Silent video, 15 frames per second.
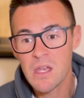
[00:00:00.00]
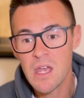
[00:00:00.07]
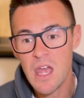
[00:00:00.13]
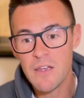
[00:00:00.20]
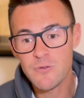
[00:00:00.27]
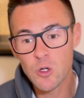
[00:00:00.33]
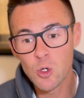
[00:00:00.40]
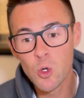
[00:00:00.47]

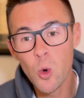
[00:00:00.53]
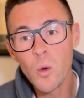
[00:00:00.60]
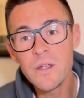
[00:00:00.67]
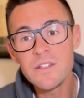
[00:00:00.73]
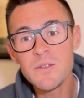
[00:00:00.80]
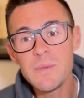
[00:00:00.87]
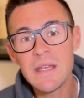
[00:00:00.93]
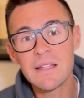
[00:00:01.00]
if you're
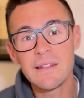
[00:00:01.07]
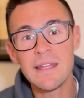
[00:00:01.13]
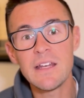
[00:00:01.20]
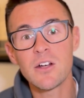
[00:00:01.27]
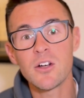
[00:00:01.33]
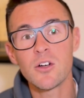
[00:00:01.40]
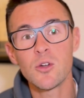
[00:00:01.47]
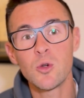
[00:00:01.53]
going to be a
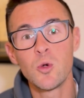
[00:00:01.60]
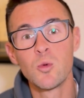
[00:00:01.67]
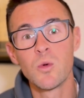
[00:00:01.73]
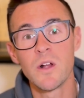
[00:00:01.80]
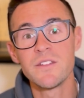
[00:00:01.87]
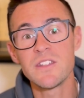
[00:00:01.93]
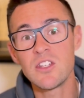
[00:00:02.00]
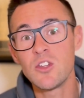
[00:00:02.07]
leader who
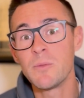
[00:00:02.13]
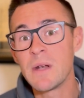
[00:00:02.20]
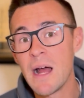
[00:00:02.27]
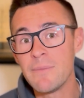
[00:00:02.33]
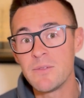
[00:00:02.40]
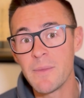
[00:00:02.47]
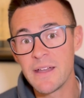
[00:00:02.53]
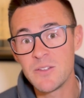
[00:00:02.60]
runs a human
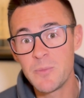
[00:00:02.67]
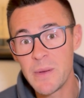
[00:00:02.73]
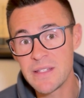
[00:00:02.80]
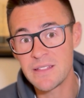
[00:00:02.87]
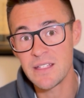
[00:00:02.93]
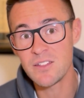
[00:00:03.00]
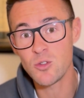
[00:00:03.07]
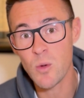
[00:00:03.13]
optimized
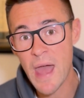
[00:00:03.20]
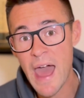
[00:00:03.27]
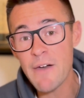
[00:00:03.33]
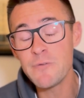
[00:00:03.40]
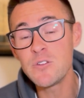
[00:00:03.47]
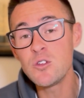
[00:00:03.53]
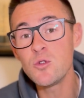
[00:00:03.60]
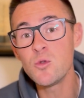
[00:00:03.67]
business, you
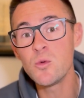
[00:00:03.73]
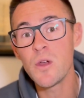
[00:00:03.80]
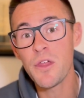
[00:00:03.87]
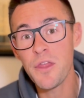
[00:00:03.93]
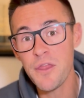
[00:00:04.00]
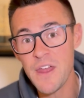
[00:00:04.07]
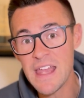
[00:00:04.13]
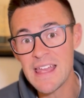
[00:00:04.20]
have to
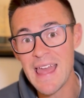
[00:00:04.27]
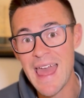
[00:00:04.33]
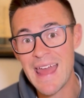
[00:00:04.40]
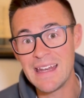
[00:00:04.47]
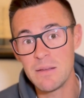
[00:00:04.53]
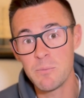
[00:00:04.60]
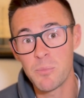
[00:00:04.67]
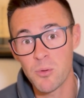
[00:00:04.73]
think
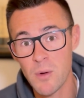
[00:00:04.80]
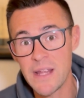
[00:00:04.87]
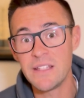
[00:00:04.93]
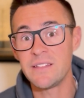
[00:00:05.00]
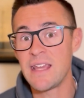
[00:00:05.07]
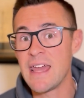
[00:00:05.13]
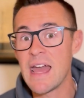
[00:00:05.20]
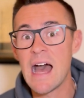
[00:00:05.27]
and
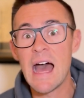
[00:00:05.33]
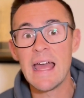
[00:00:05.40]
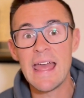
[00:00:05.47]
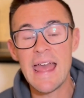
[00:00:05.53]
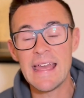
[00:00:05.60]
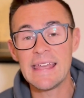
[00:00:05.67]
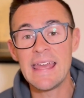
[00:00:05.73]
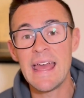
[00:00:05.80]
embrace AI.
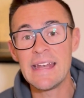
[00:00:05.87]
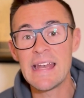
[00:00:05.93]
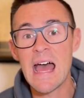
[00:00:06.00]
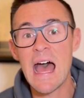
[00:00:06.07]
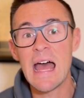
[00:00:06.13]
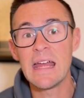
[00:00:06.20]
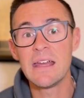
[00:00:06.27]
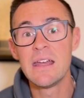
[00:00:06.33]
It
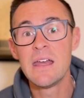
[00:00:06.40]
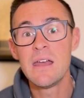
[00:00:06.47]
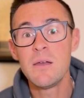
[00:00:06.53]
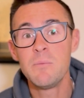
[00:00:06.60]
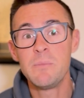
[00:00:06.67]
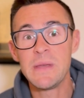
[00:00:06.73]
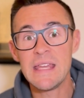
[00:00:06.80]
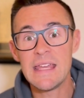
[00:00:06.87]
cannot
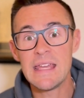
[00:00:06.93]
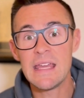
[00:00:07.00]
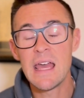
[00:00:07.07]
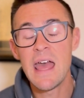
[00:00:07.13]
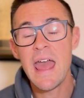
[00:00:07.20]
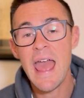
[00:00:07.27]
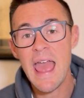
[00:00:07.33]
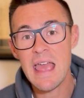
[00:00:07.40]

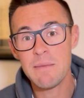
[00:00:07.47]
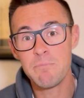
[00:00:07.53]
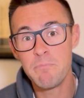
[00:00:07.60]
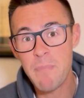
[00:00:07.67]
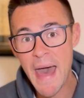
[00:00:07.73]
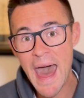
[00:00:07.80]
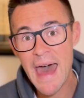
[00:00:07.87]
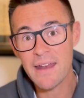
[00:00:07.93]
be a
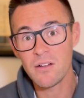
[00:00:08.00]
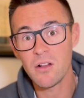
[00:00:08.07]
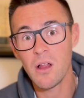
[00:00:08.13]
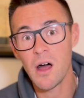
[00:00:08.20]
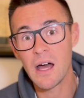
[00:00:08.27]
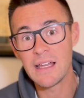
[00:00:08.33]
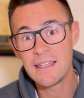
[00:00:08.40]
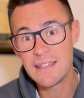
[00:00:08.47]
battle
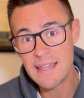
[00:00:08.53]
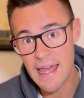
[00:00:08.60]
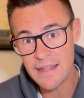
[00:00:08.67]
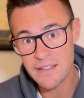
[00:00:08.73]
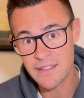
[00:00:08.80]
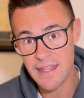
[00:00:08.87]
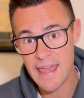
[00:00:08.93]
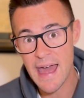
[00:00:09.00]

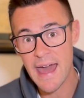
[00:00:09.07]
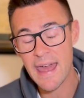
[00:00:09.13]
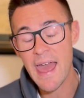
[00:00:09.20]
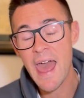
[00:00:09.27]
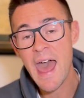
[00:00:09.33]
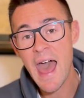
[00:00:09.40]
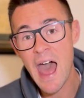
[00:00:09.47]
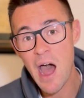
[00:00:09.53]
against AI.
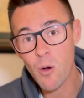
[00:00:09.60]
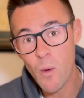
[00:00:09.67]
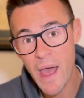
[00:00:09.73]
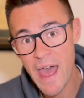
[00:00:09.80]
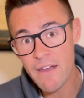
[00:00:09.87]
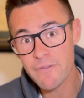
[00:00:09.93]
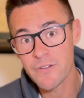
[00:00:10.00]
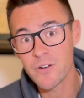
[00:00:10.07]

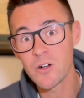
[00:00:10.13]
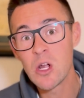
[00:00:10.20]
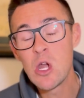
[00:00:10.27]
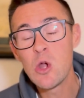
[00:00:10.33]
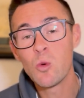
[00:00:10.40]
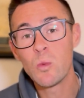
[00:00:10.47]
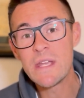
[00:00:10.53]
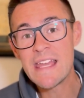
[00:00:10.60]
However,
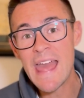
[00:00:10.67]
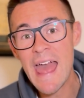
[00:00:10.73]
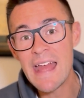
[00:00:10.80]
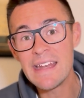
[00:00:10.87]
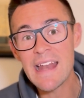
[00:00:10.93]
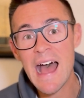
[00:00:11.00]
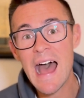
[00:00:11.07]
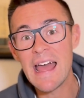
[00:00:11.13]
we
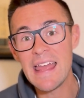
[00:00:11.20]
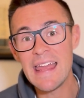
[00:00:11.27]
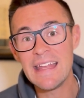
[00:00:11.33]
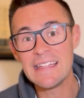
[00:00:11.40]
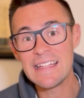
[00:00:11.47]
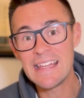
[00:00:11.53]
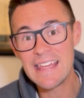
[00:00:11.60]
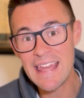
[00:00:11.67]
cannot
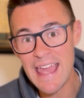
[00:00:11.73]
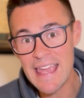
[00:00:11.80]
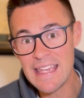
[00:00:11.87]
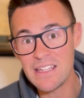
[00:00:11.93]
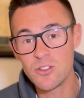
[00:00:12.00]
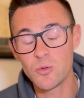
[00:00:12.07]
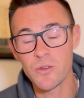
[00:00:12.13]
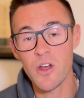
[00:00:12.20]

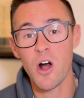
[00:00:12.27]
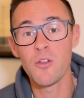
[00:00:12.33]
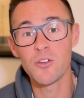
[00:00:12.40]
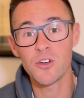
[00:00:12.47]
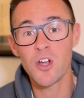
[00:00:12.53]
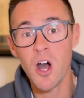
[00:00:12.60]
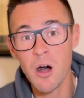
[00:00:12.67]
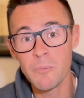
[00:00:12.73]
engage with other
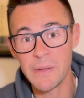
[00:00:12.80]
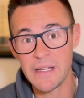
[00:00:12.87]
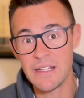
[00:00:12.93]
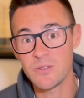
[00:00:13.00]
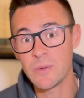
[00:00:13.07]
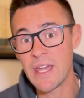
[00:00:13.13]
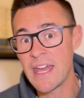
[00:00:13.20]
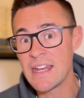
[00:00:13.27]

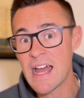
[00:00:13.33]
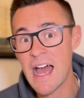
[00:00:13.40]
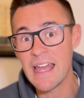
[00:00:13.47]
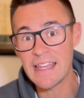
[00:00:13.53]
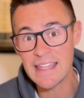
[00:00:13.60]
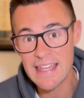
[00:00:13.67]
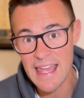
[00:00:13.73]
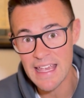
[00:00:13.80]
companies. We cannot
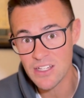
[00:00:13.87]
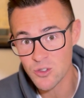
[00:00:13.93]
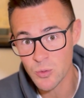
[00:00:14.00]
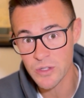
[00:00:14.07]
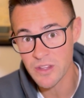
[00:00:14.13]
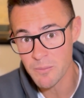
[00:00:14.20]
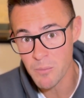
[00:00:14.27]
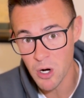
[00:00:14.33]
engage
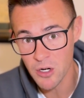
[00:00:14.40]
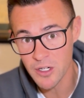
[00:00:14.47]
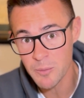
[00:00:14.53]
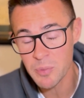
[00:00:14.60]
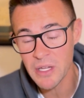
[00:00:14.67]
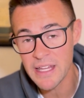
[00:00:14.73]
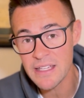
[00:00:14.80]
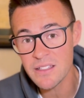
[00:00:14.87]
with the
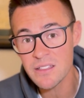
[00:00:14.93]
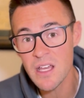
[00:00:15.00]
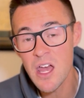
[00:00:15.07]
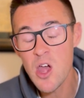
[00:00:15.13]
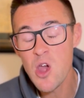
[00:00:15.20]
marketplace